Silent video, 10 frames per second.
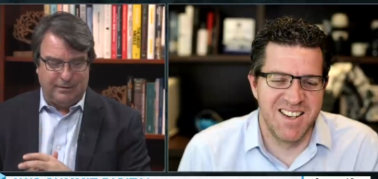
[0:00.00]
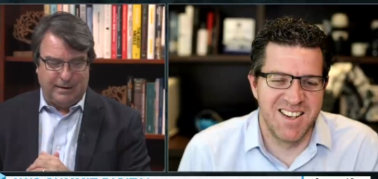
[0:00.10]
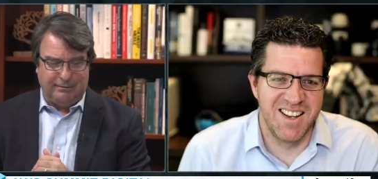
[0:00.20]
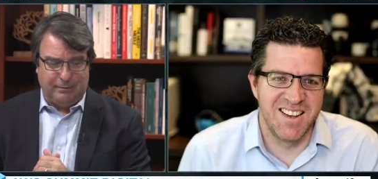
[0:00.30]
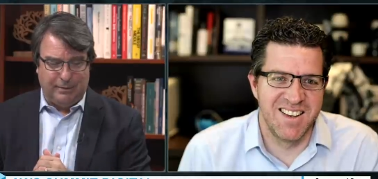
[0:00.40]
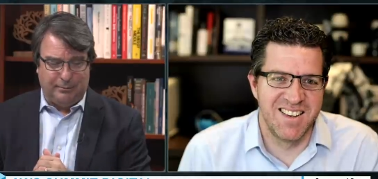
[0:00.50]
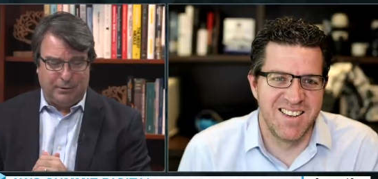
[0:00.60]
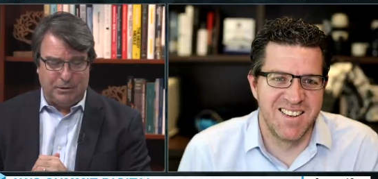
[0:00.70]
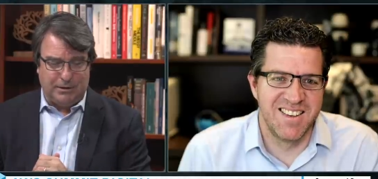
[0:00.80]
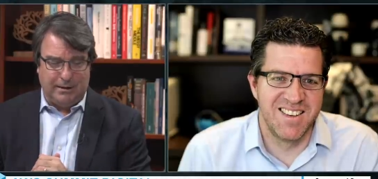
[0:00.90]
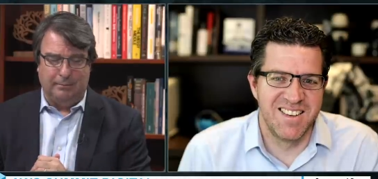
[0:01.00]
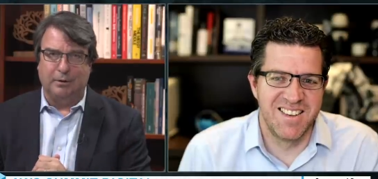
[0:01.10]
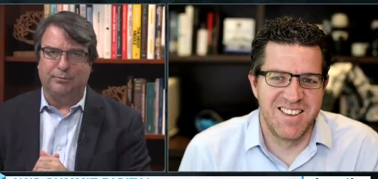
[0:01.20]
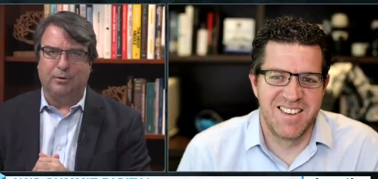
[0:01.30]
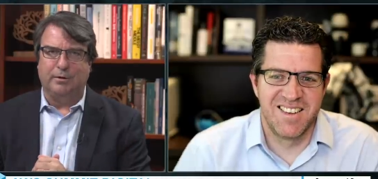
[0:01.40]
Speaker 1: Dave, yeah. really appreciate it. I'm looking
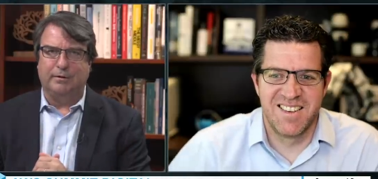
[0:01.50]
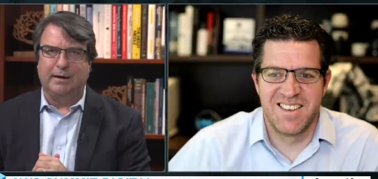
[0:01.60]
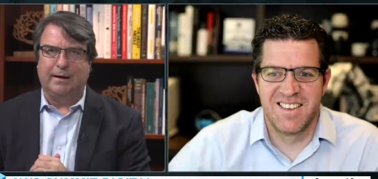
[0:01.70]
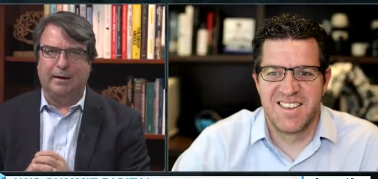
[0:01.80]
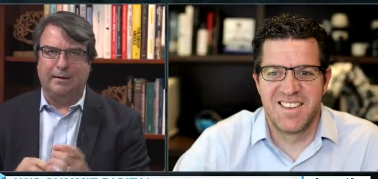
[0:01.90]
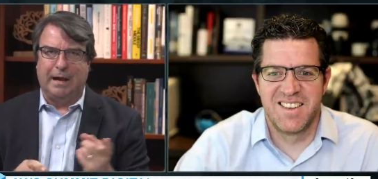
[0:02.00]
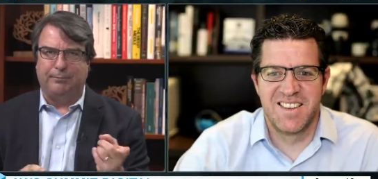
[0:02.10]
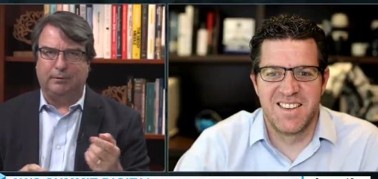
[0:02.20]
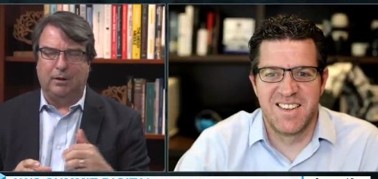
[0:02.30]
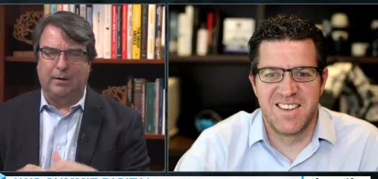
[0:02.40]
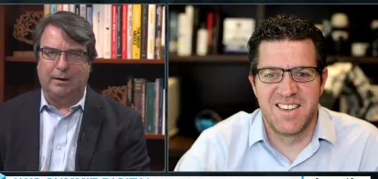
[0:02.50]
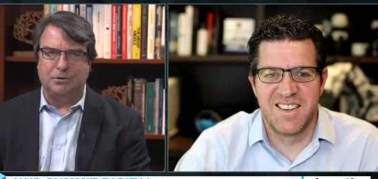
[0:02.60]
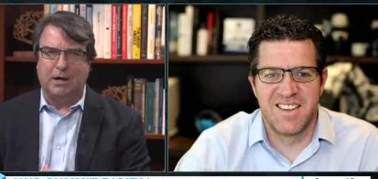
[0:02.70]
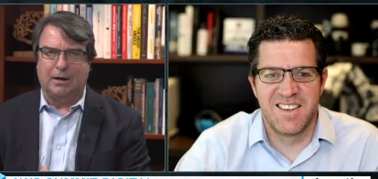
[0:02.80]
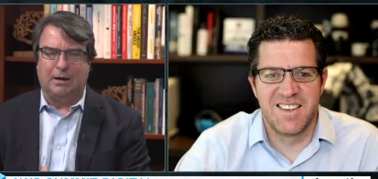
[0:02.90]
forward to digging in AppFlow and I'll
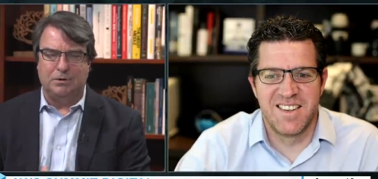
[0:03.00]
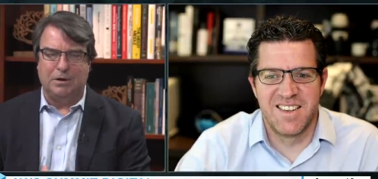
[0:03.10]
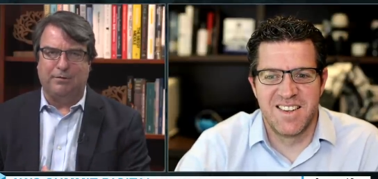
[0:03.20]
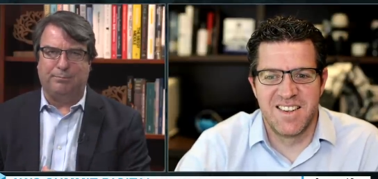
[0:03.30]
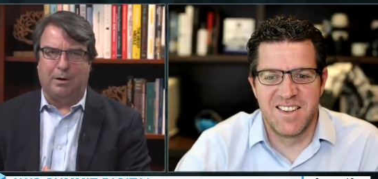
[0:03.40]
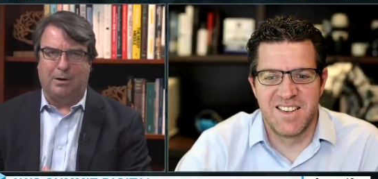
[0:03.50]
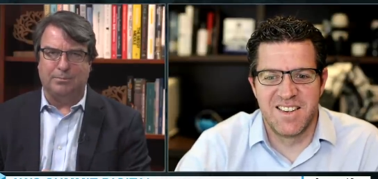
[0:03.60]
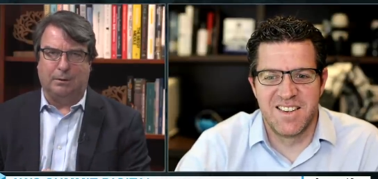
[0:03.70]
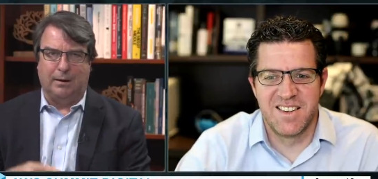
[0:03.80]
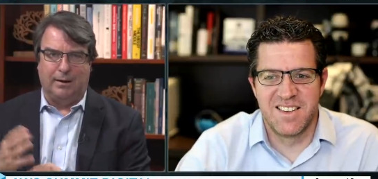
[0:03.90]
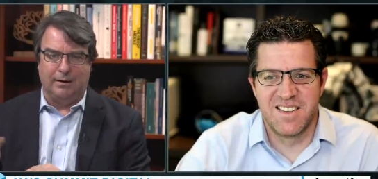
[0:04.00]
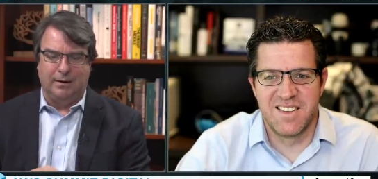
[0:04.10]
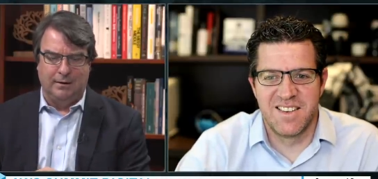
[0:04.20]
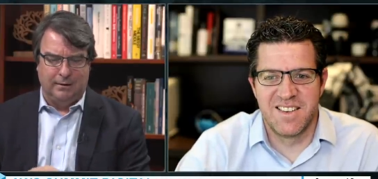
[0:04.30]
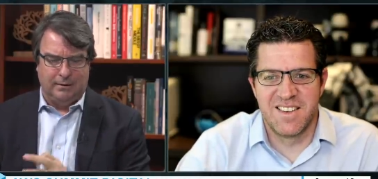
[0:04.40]
check on Jeff Barr's blog
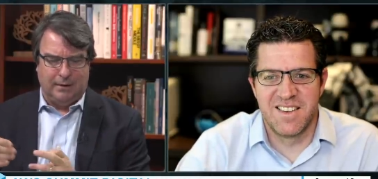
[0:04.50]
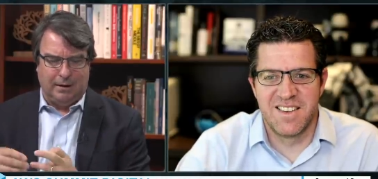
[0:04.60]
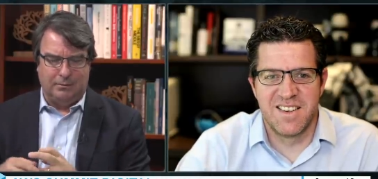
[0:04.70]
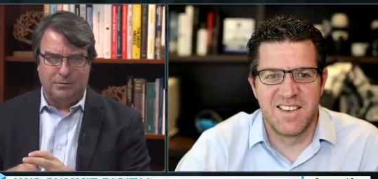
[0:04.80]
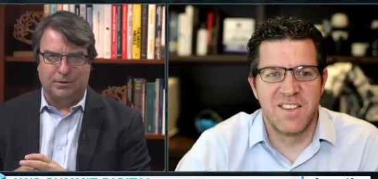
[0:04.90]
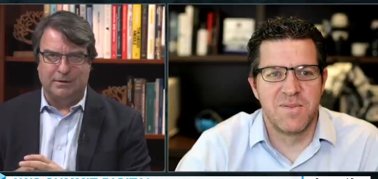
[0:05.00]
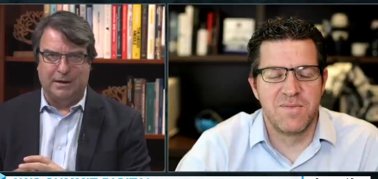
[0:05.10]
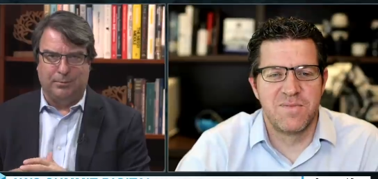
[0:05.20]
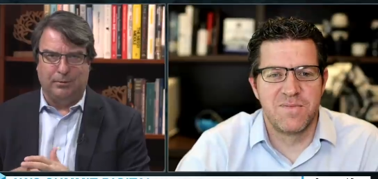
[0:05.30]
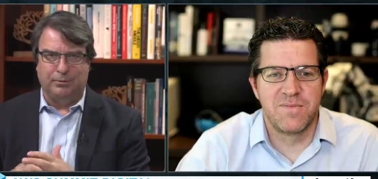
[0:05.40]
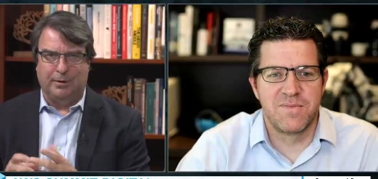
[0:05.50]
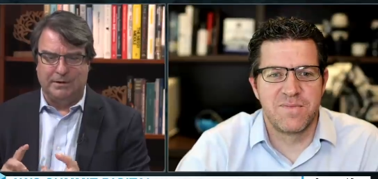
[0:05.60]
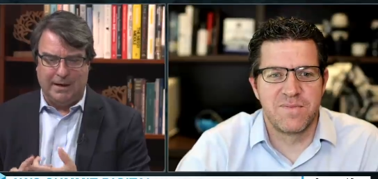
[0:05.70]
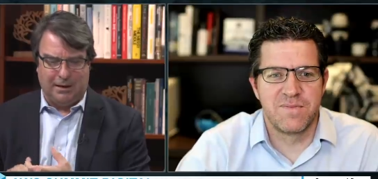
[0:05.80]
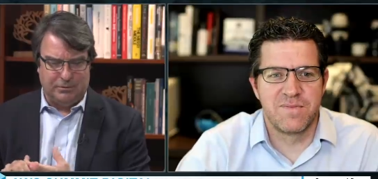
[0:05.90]
I'm sure it's April
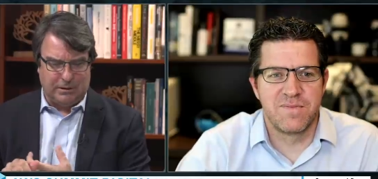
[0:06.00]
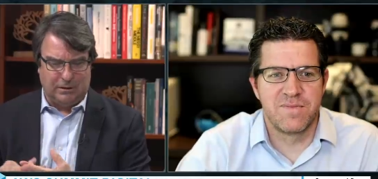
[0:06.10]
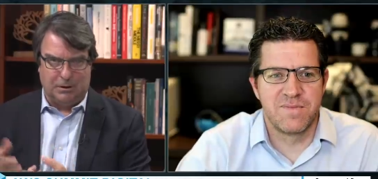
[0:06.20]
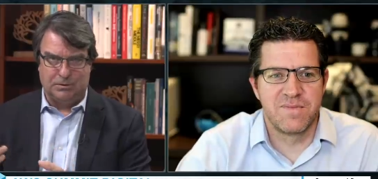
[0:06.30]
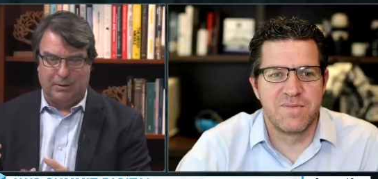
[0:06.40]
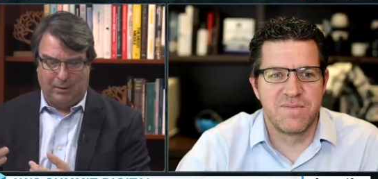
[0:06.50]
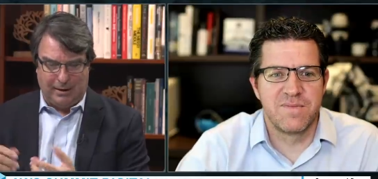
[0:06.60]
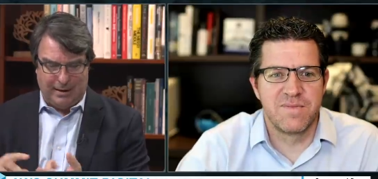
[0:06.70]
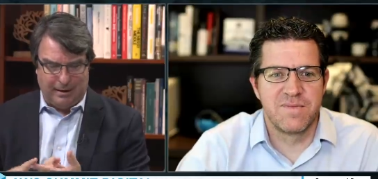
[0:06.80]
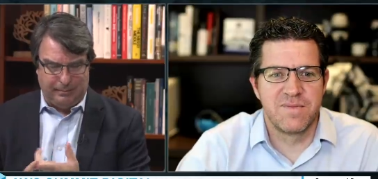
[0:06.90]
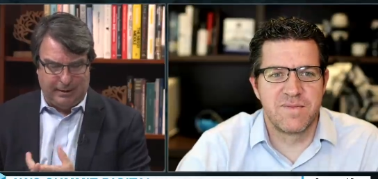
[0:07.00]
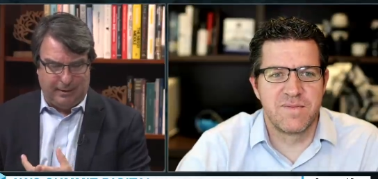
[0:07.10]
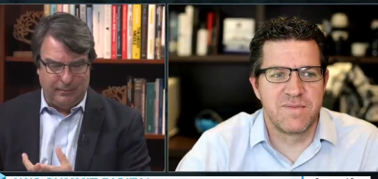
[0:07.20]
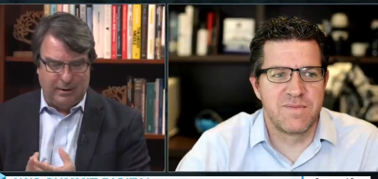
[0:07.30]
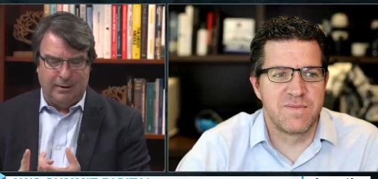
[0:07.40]
22nd was the launch day, probably had up there.
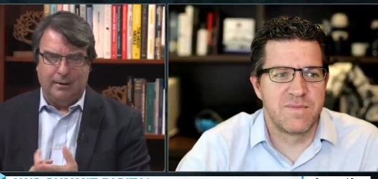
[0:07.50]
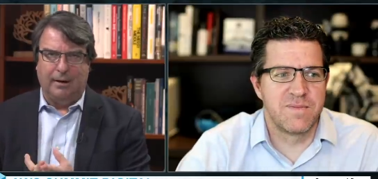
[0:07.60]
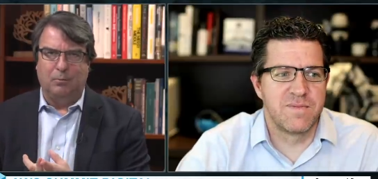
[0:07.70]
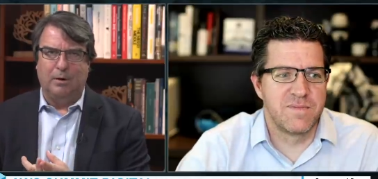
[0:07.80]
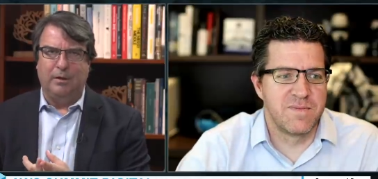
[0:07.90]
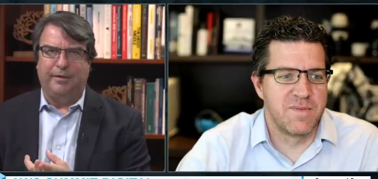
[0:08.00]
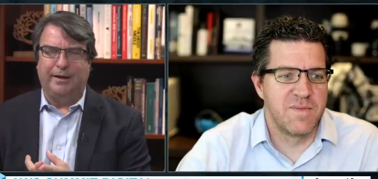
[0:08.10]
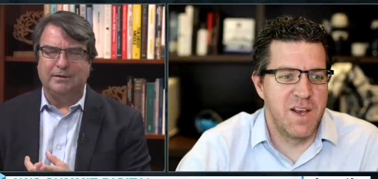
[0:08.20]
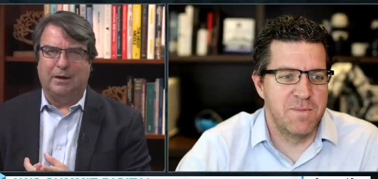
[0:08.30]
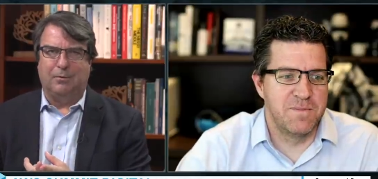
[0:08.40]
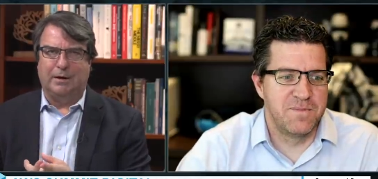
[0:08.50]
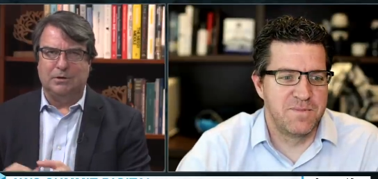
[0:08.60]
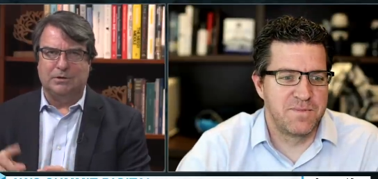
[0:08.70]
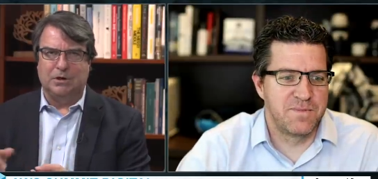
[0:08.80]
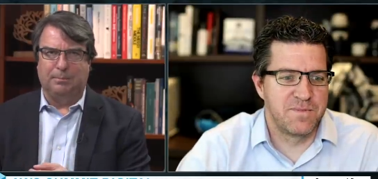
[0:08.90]
Uh, one of the things I want to
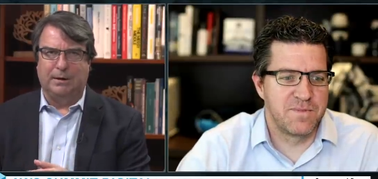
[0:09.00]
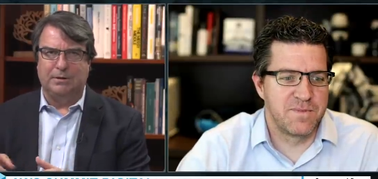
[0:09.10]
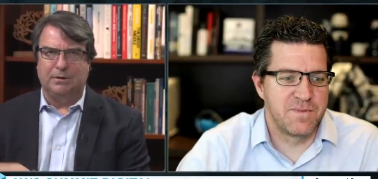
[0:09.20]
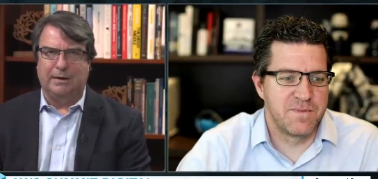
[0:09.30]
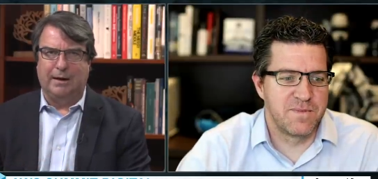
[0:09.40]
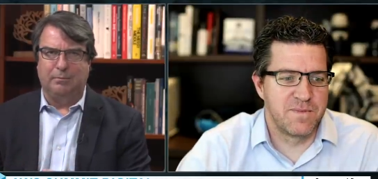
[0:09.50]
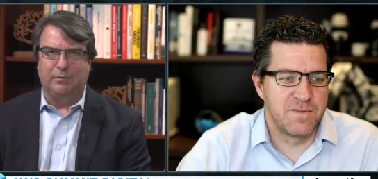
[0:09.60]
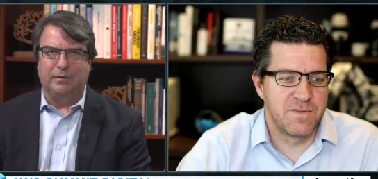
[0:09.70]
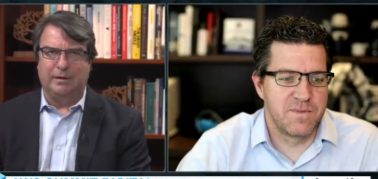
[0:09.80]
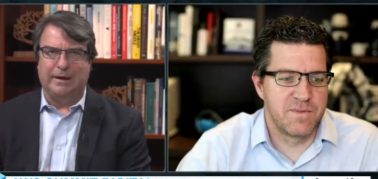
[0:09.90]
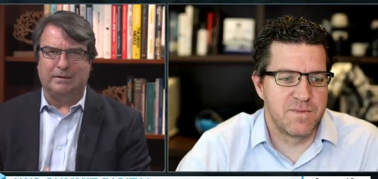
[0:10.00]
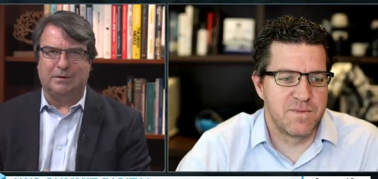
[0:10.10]
just jump into now, moving to the next